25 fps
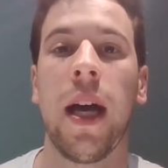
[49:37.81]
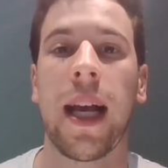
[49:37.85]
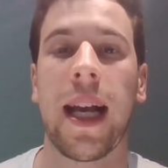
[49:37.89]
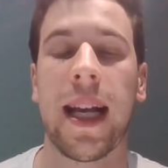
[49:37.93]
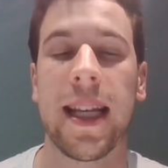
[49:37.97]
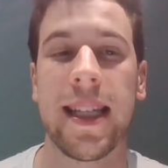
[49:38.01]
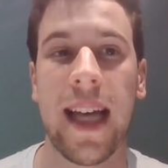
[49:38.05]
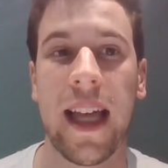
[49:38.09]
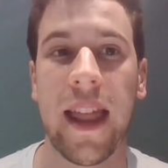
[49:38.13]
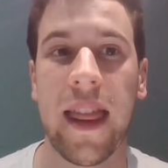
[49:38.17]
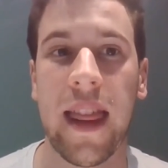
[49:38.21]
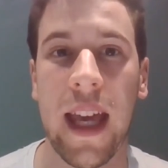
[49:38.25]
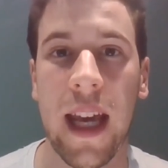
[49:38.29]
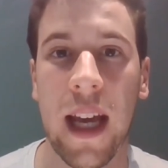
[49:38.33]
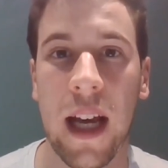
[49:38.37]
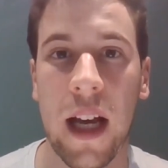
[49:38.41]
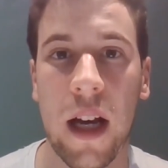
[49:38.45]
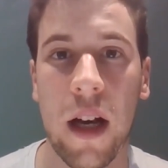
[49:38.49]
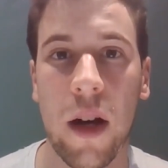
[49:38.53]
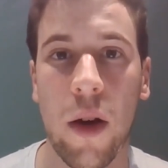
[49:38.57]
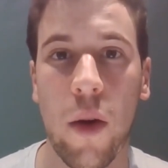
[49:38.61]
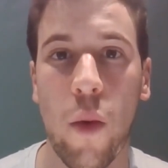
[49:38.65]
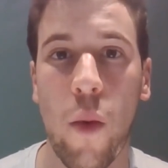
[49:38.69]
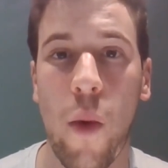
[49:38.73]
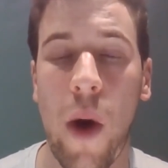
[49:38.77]
Because I think
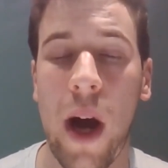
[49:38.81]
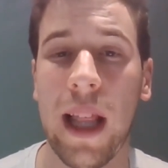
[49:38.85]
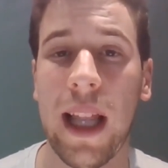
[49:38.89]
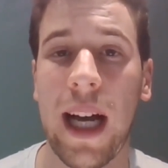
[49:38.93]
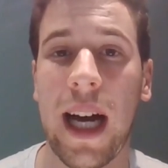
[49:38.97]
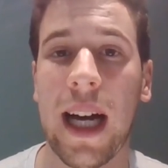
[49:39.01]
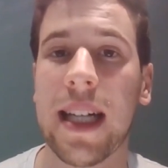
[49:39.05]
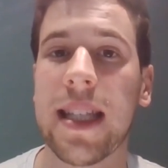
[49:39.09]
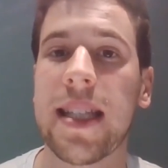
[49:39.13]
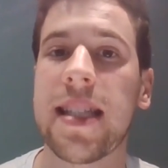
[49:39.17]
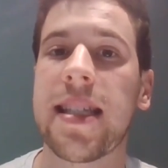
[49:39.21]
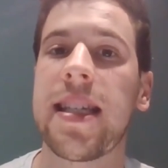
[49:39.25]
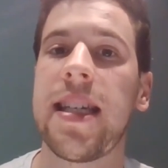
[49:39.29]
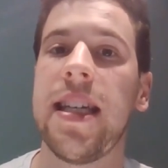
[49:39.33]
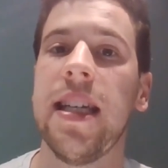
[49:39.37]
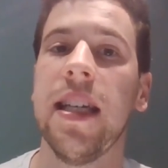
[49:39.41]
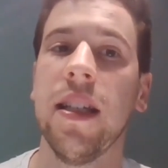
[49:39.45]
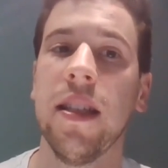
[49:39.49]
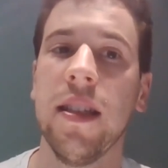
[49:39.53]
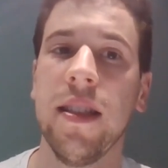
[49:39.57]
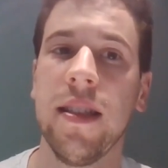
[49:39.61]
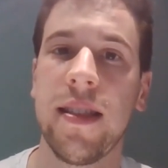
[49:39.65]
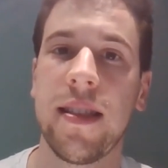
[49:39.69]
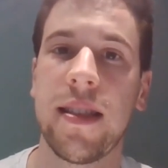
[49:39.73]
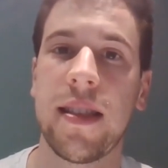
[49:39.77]
while hard
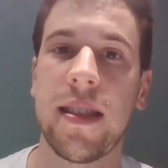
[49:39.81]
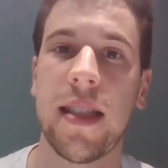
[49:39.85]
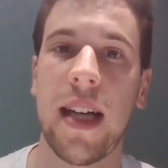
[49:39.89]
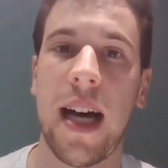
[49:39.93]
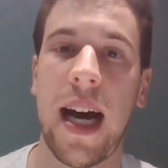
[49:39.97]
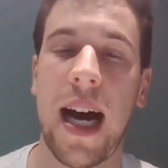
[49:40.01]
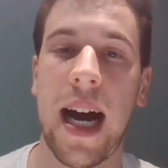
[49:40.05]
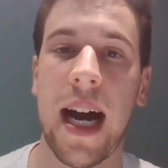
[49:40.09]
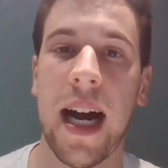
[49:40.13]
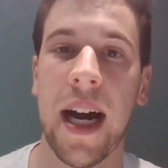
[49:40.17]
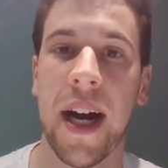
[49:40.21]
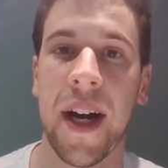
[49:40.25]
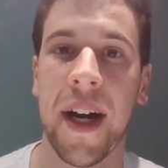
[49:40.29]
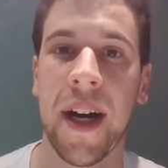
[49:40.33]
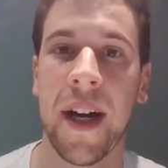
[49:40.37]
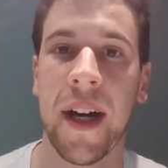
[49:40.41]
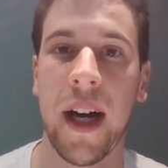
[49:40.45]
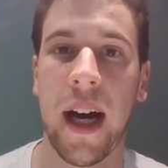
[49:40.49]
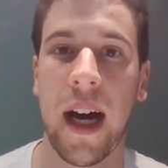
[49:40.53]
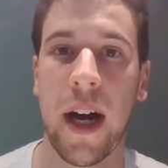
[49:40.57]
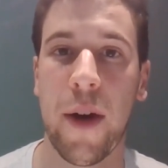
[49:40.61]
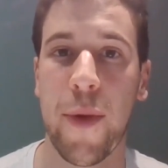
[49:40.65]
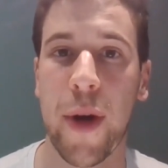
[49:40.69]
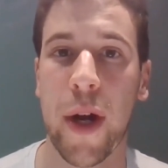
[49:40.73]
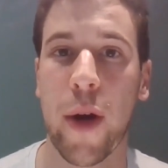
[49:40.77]
skills are
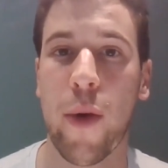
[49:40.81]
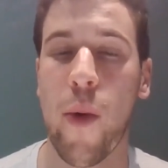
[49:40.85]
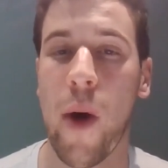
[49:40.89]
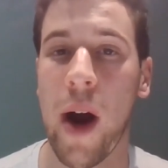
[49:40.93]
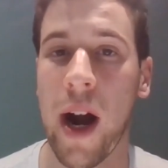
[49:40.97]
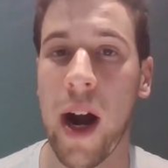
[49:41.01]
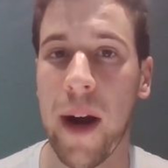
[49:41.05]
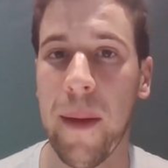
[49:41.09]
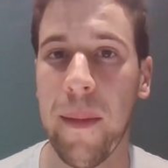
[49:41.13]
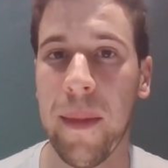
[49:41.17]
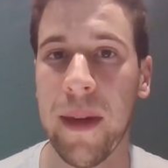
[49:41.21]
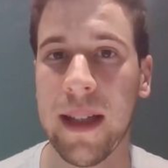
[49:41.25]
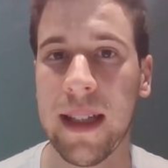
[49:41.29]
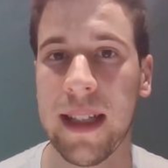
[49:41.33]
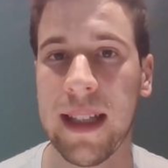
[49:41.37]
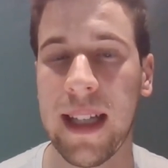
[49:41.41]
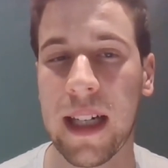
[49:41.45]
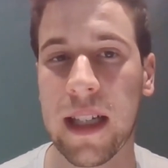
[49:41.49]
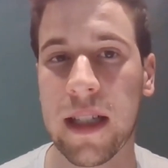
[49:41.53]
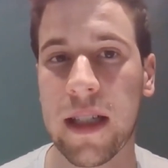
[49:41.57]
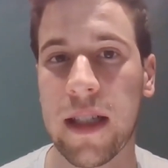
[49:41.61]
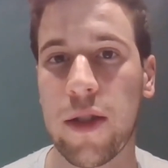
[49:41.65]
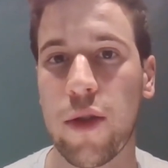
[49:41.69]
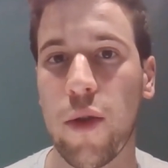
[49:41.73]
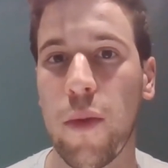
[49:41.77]
a requirement and
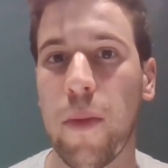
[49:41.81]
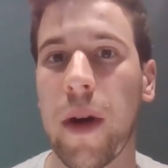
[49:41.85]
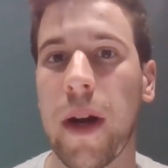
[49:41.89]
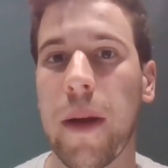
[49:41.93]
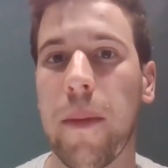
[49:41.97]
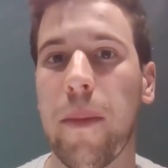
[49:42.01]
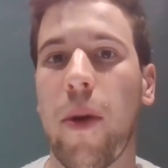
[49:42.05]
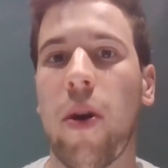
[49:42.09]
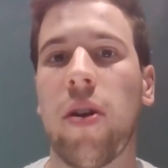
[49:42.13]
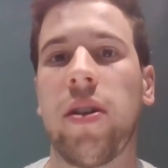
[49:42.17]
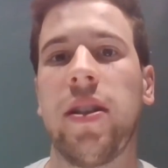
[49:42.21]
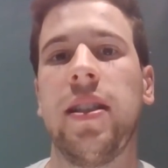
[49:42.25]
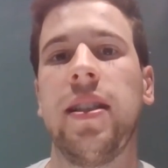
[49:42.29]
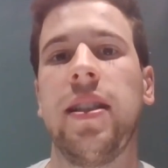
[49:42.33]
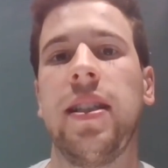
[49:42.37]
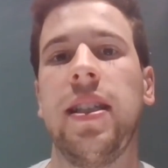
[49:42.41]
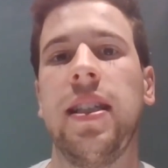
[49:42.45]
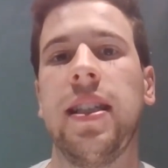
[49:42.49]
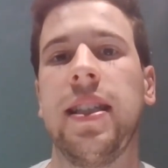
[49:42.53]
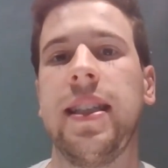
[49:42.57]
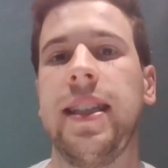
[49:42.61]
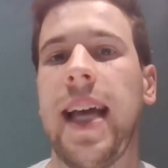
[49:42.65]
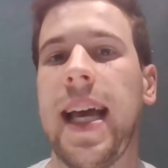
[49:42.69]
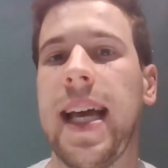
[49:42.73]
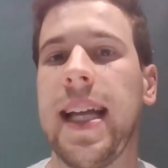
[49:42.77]
are super important in
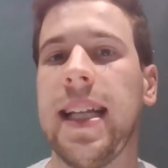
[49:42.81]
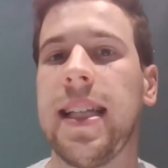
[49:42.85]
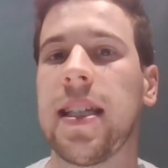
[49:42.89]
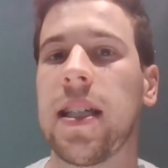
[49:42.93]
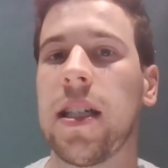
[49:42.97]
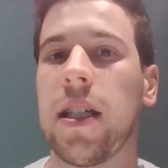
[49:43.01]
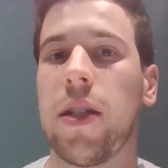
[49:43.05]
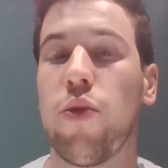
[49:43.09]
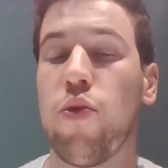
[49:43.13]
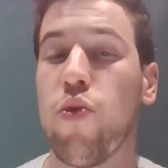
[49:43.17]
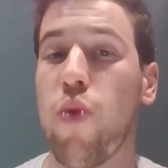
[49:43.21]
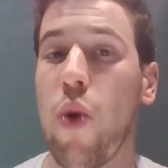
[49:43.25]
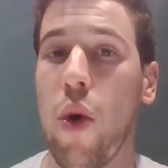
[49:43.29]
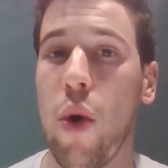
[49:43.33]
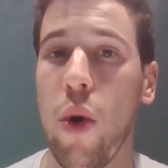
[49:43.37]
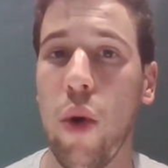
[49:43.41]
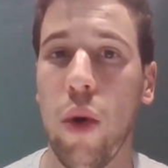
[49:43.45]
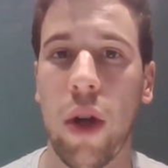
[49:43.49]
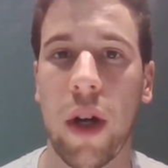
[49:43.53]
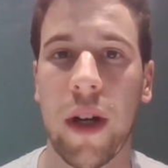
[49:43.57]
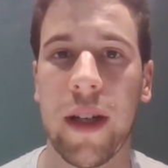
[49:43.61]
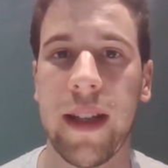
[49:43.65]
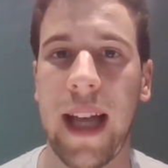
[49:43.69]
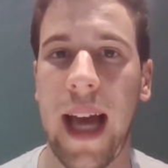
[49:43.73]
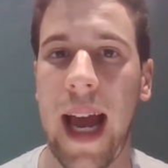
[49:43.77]
a data
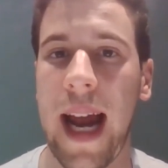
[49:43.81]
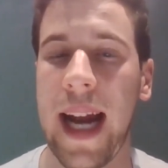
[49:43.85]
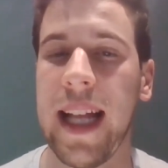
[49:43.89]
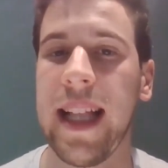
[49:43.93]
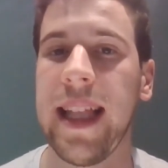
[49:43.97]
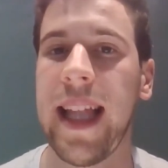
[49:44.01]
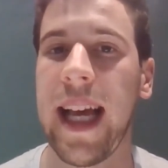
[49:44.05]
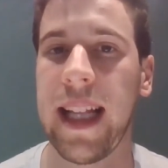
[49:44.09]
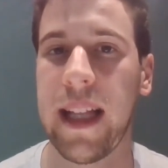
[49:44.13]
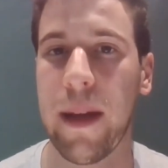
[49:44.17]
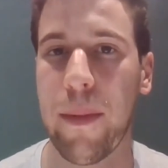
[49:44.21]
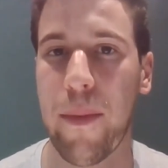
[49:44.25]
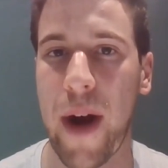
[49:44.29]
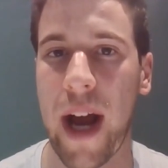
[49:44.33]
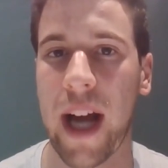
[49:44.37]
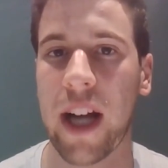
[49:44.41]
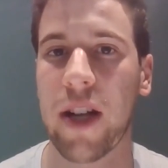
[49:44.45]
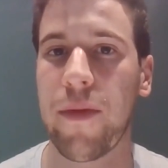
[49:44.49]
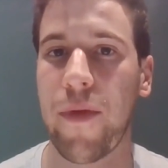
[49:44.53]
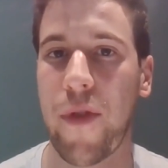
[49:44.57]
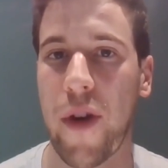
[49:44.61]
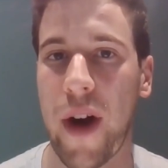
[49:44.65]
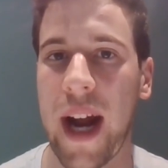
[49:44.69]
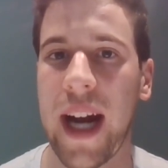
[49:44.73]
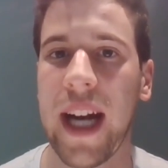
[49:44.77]
role or
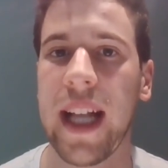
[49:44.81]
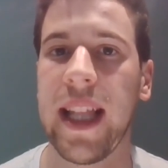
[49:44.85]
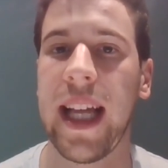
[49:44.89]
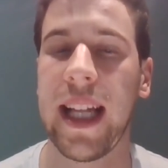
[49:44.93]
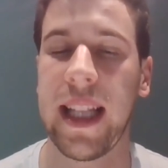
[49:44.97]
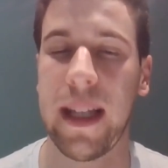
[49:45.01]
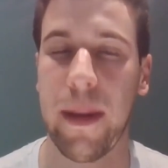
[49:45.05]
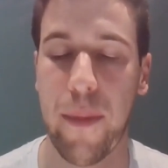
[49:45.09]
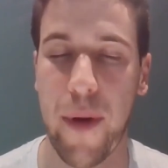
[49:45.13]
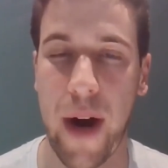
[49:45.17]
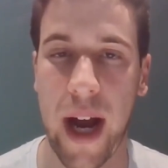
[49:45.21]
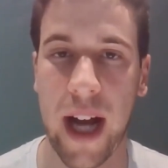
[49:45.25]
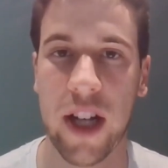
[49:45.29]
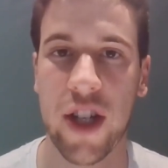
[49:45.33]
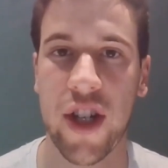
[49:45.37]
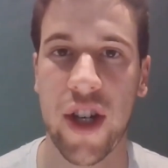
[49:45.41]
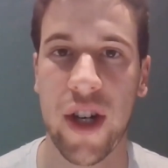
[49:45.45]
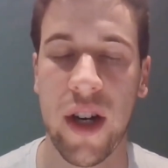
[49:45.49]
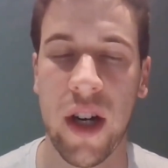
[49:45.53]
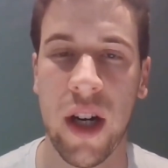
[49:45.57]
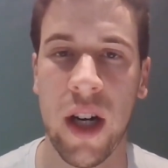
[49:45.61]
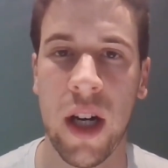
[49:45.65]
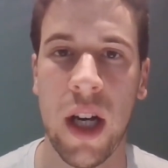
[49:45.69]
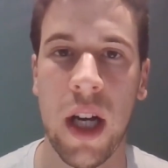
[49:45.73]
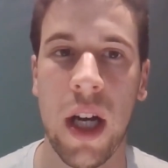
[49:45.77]
for any data
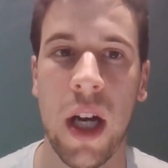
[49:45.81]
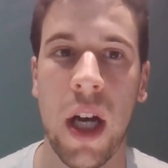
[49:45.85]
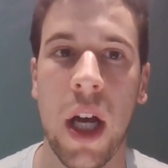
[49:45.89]
practitioner,